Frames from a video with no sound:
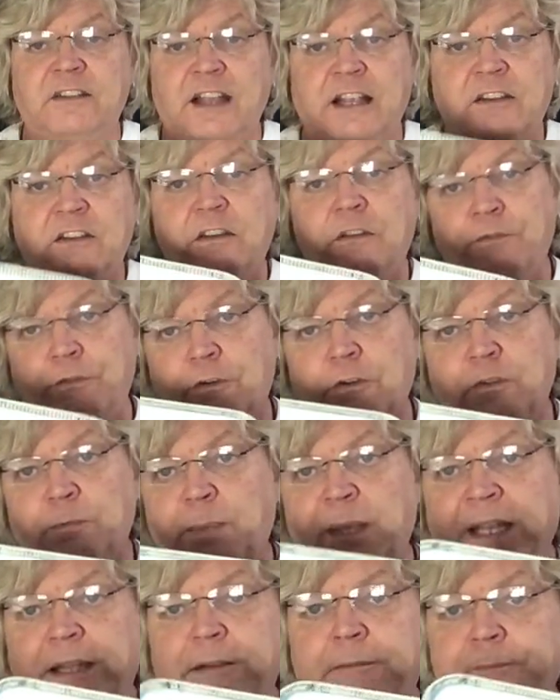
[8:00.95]
That's the first
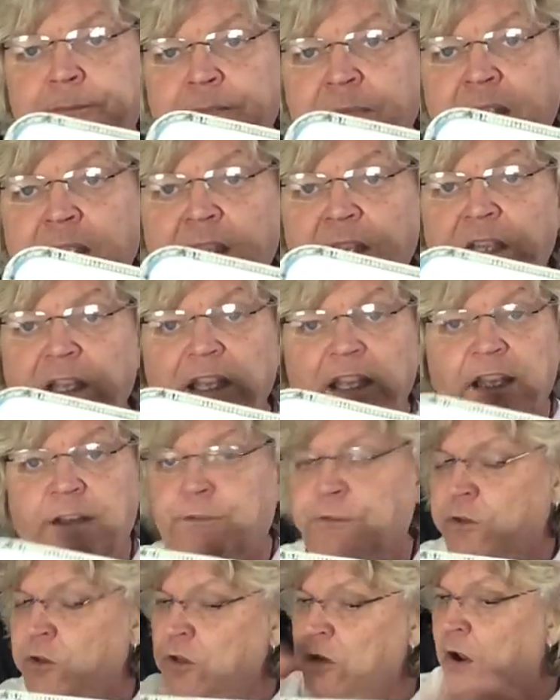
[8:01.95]
bid.
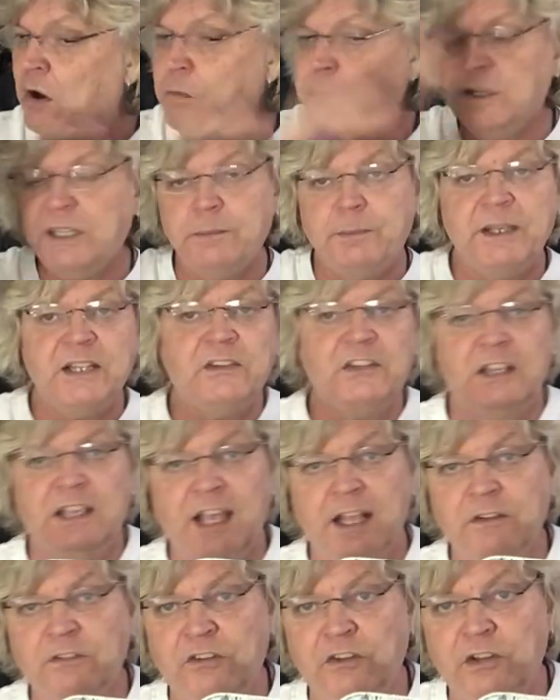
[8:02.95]
If nobody bids
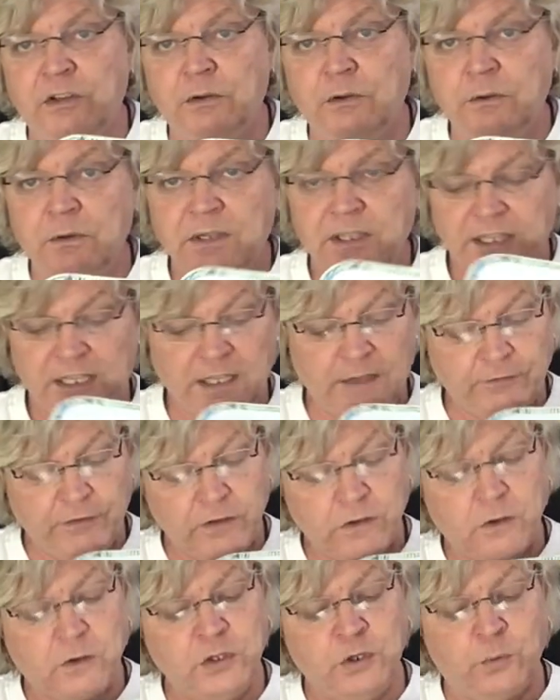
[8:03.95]
against you, even
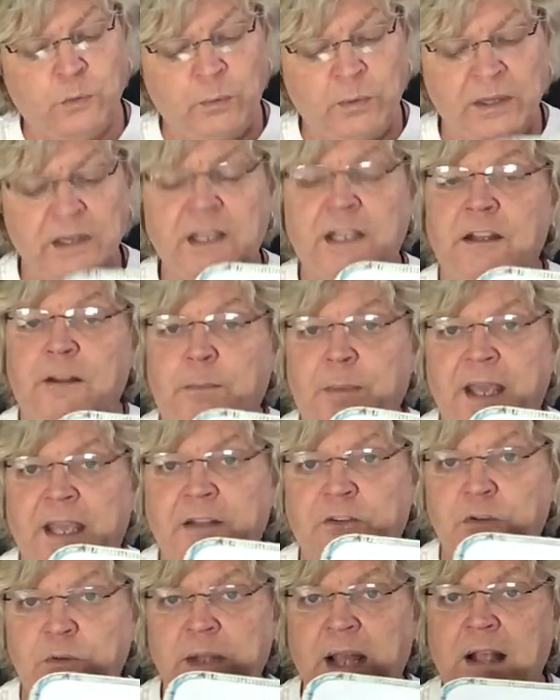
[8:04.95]
though you're willing to pay
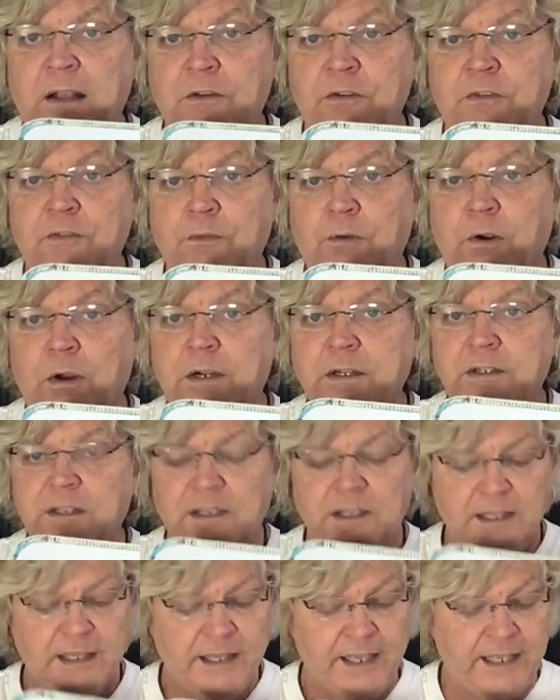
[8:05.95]
$2 for it,
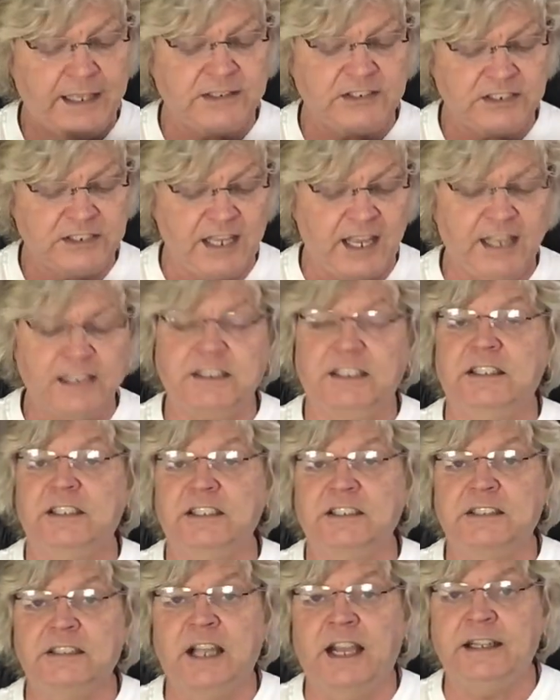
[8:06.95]
it stays at
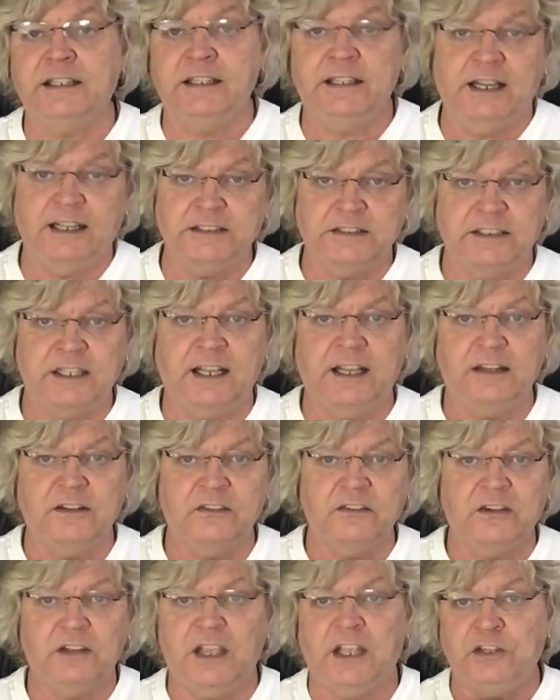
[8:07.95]
this 99
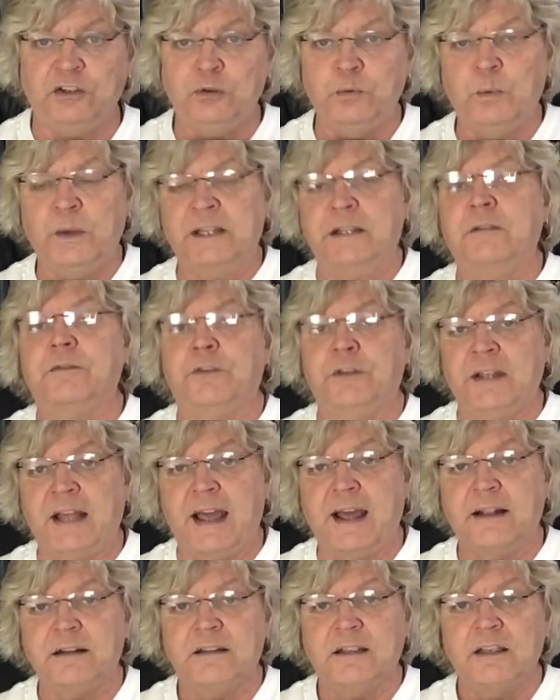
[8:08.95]
cents, and you win it for that.